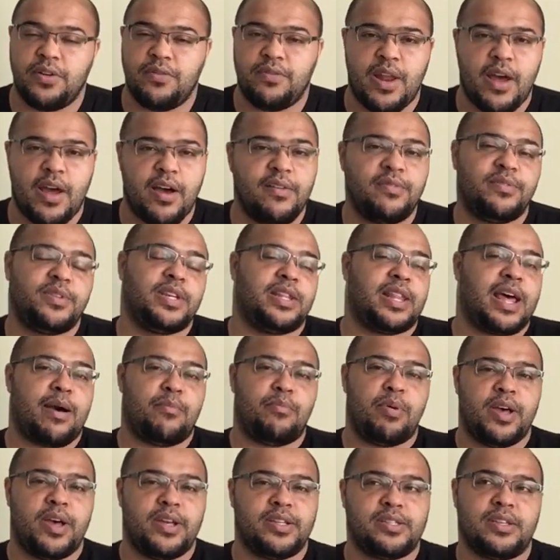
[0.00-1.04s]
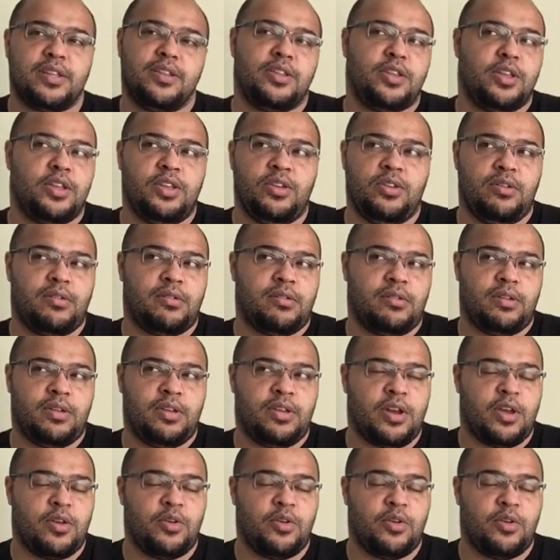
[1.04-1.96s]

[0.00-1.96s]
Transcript: of love to that person that you're, you know,